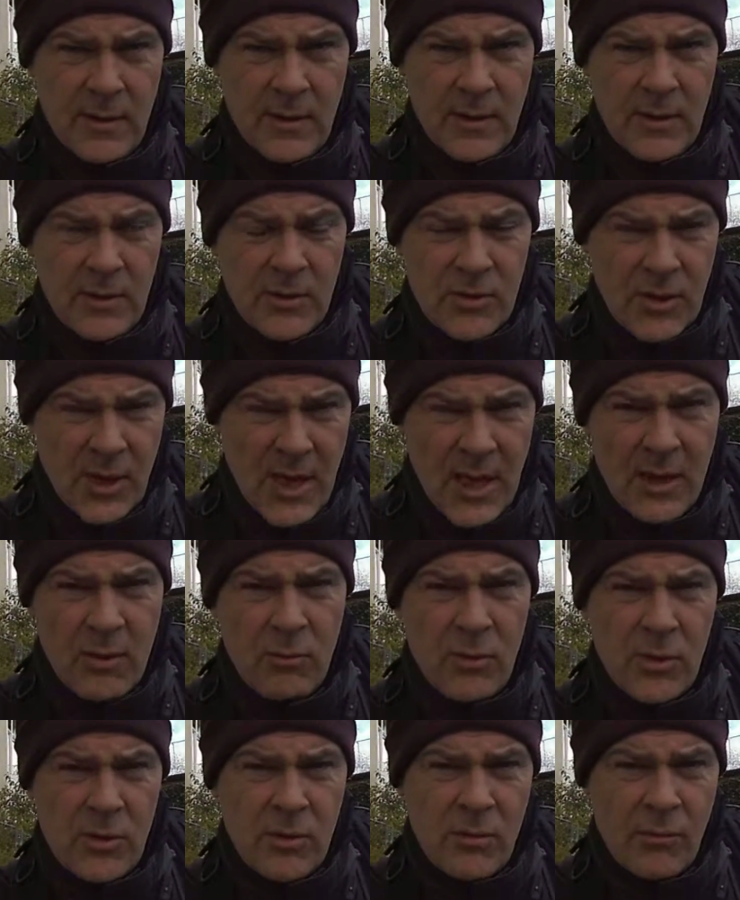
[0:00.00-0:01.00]
Stand
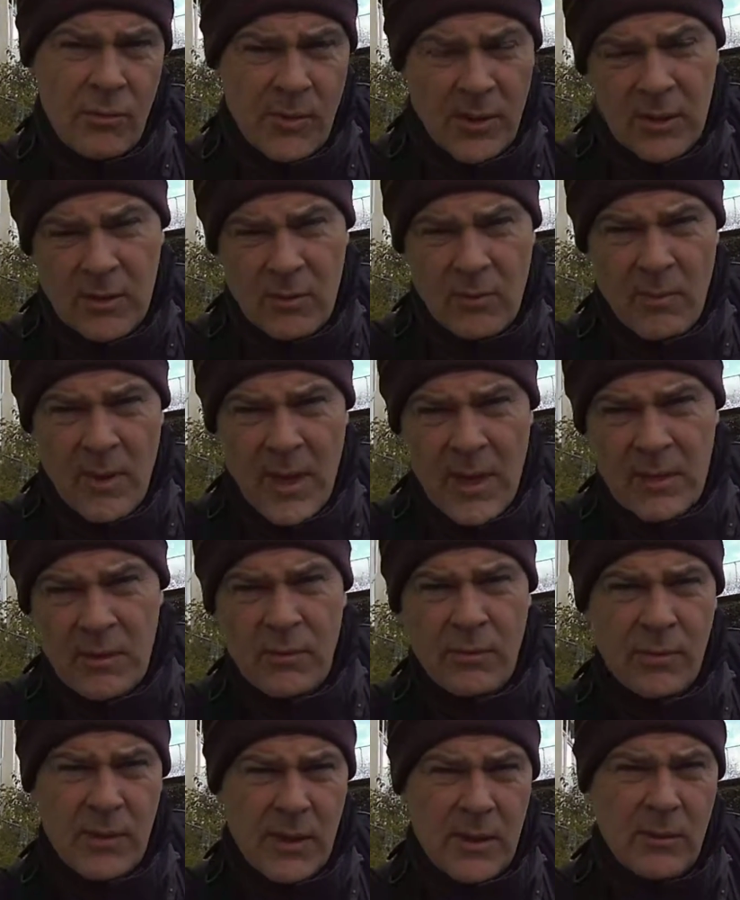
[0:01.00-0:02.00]
with your fellow man, your
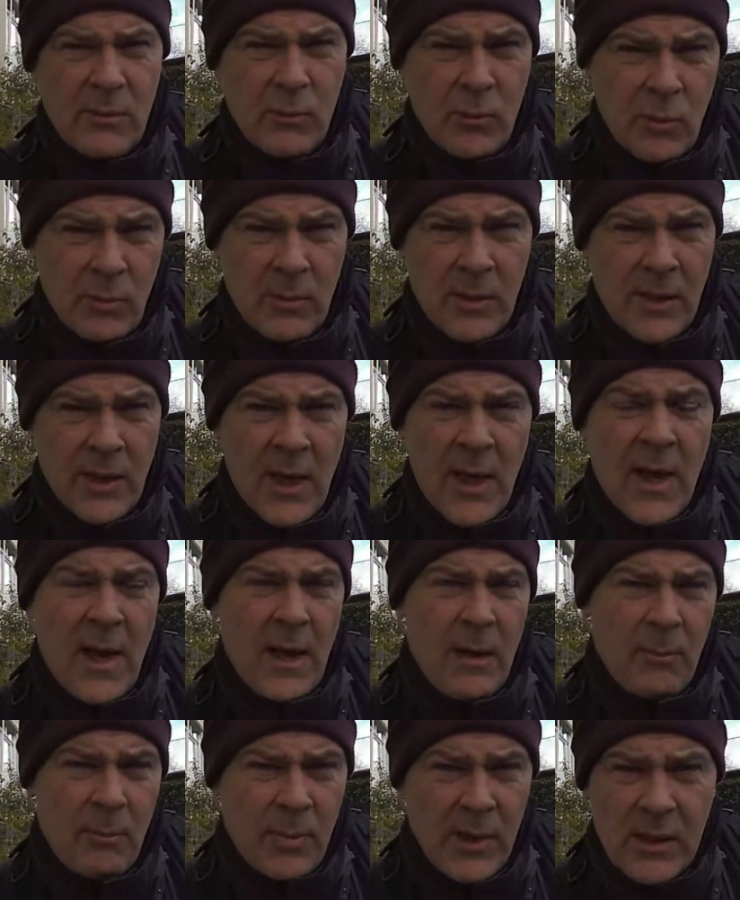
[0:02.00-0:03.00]
fellow woman,
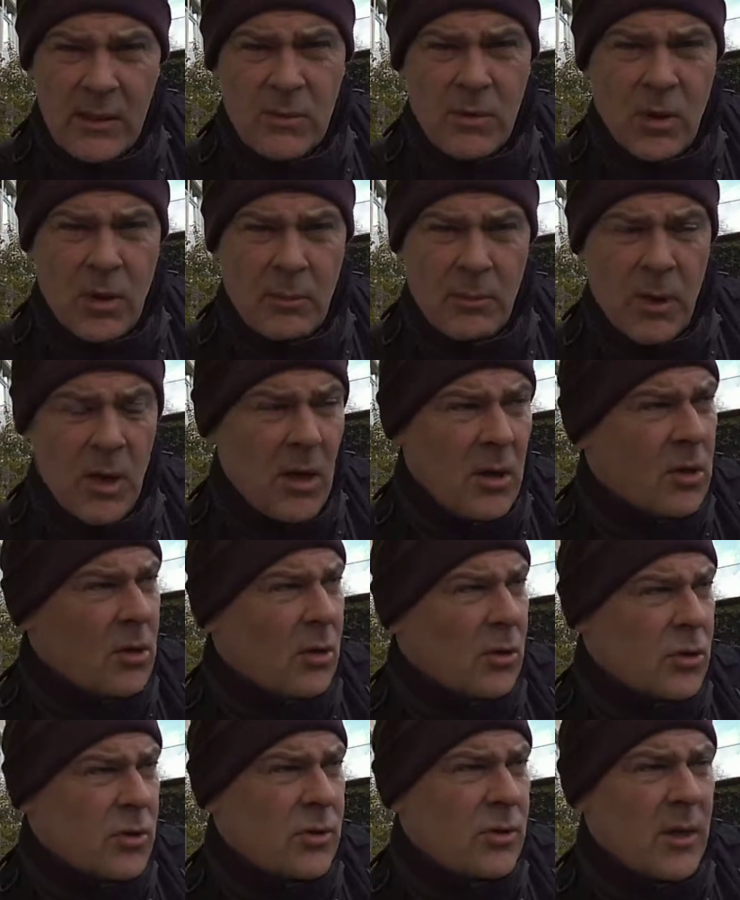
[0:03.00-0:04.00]
and build up,
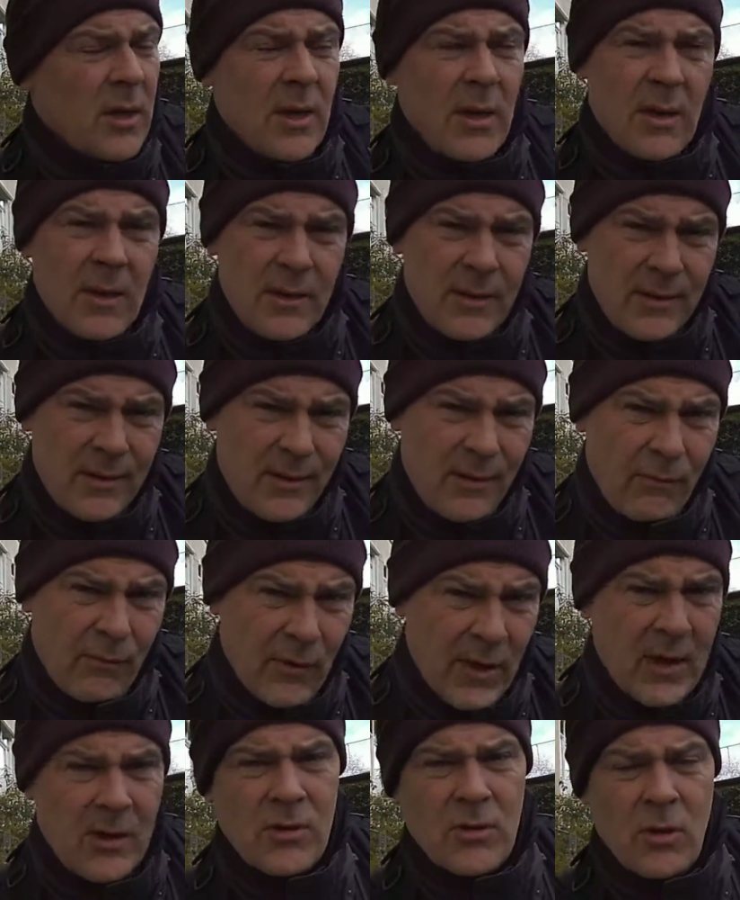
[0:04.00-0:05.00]
because the
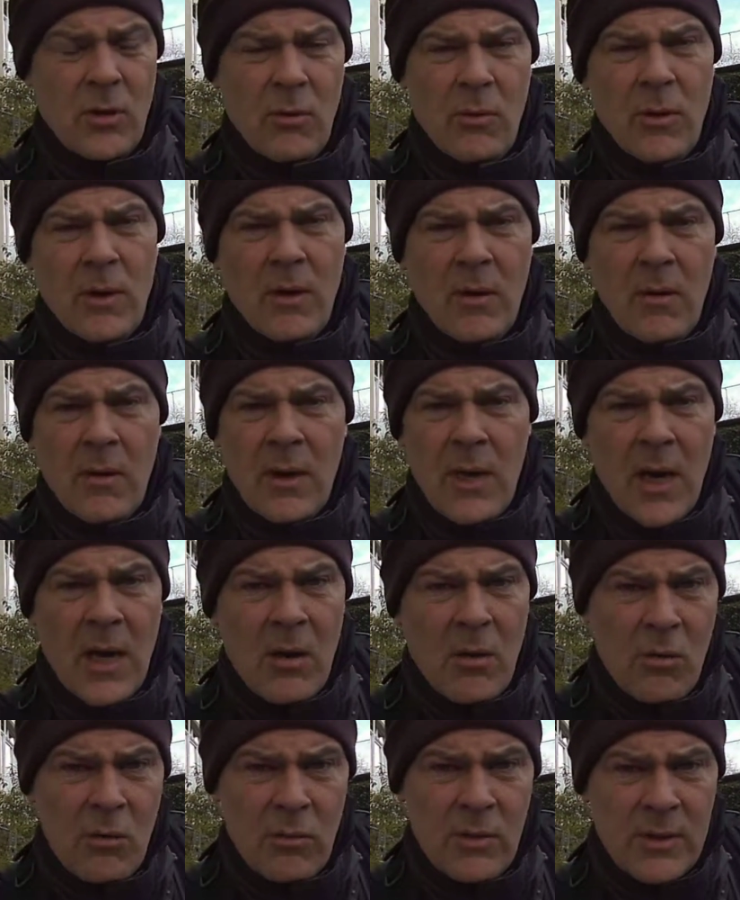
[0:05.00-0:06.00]
things going on are
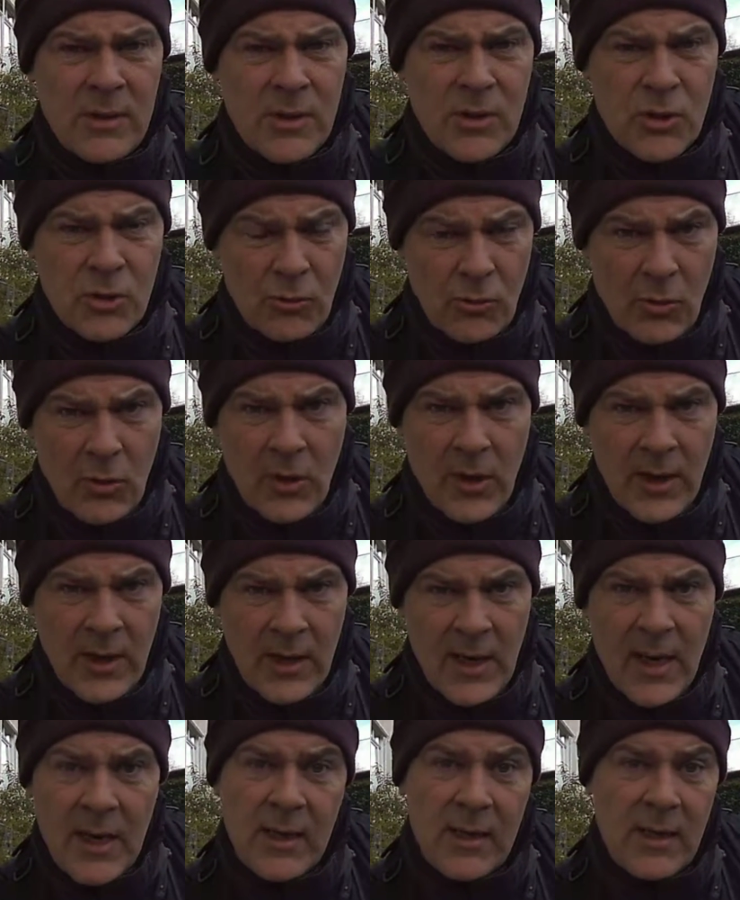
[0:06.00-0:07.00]
only destroying,
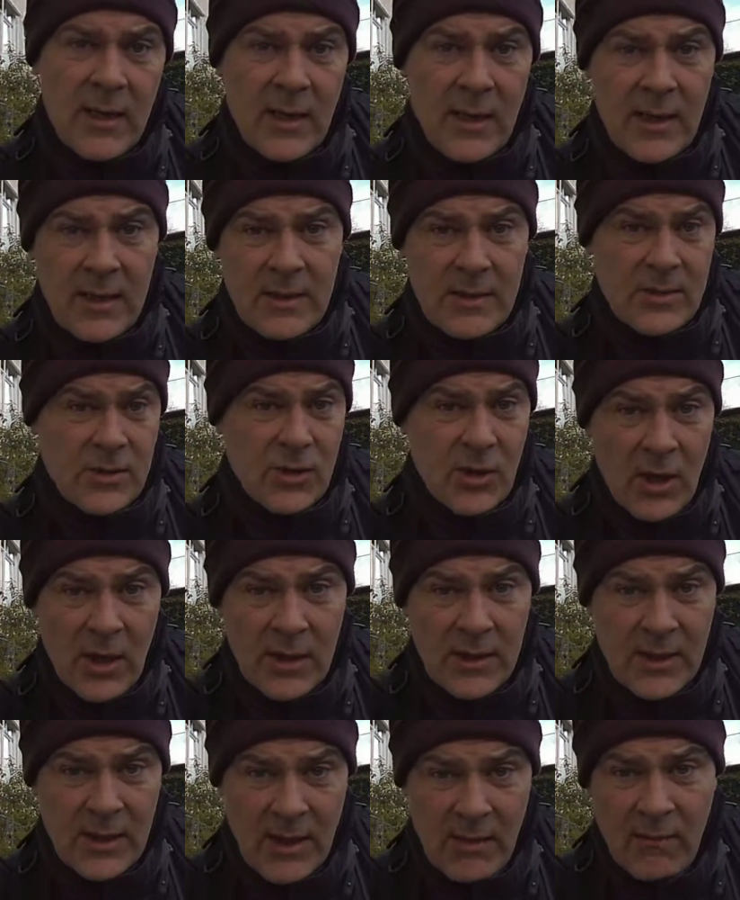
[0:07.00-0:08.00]
and it's not
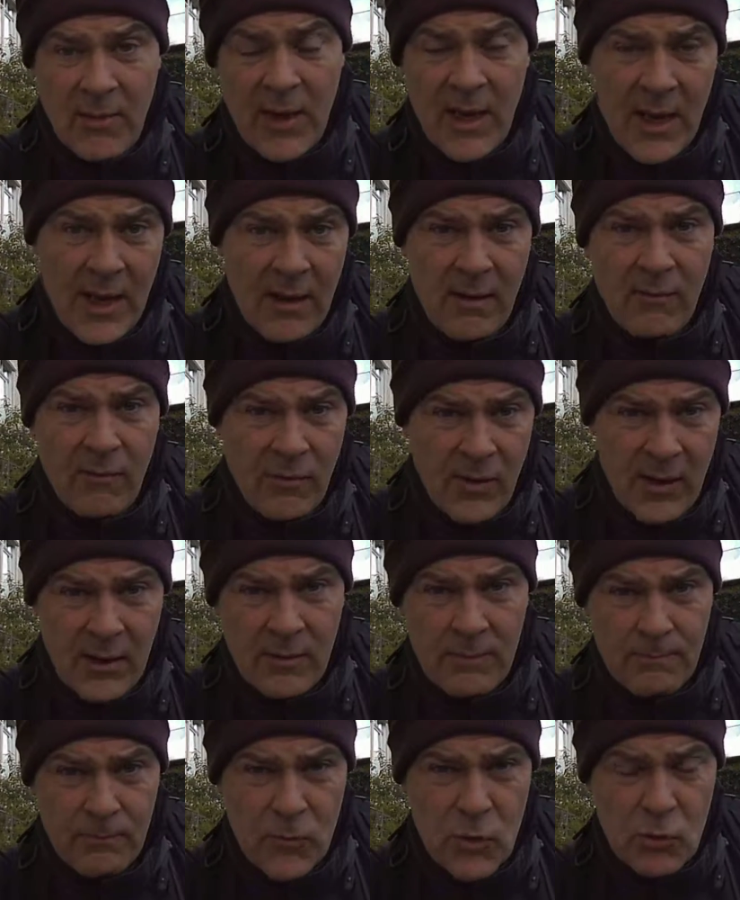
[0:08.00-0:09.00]
giving anything
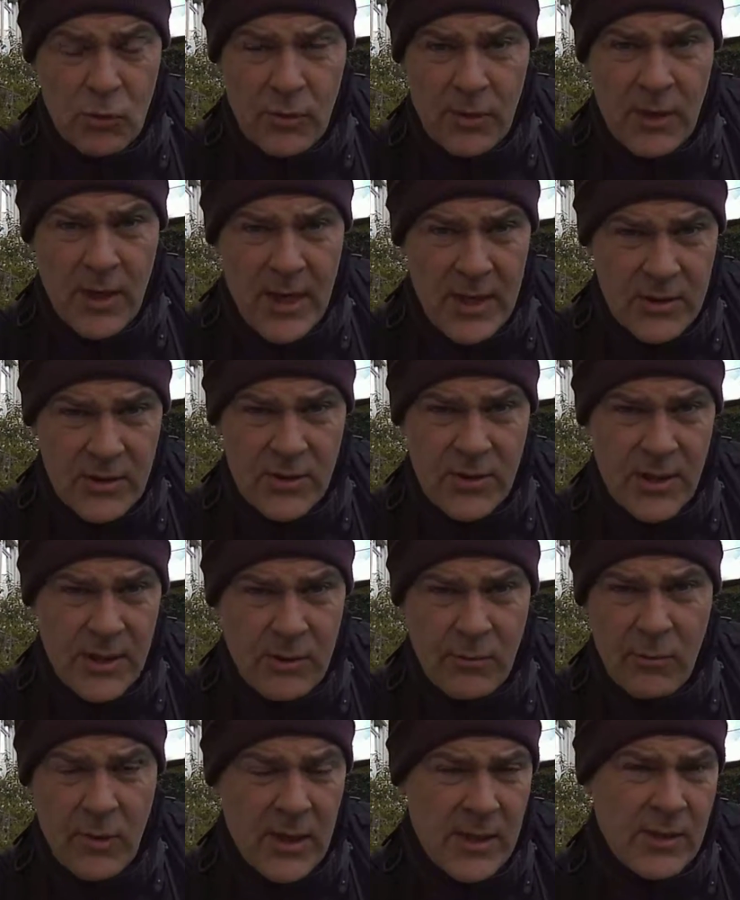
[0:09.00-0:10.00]
to the next
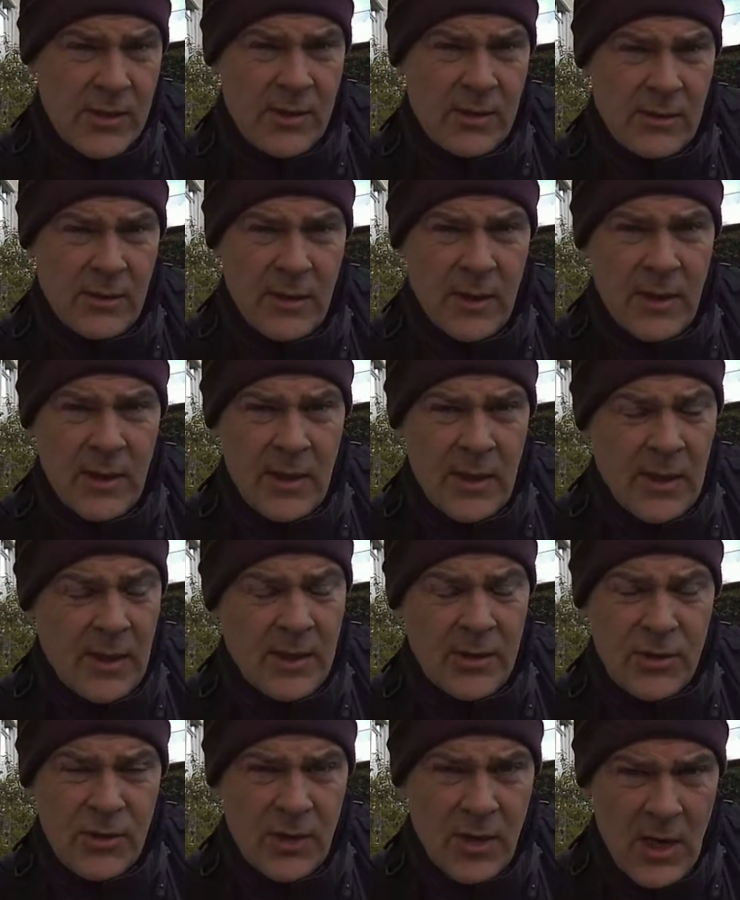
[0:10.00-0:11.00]
generation. It
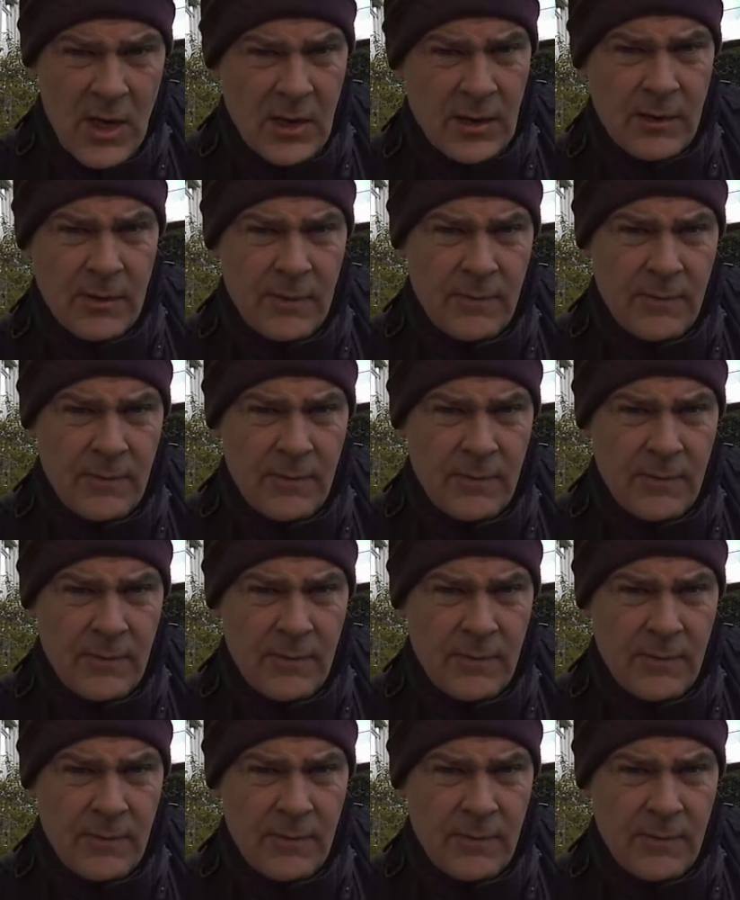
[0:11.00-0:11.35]
is not.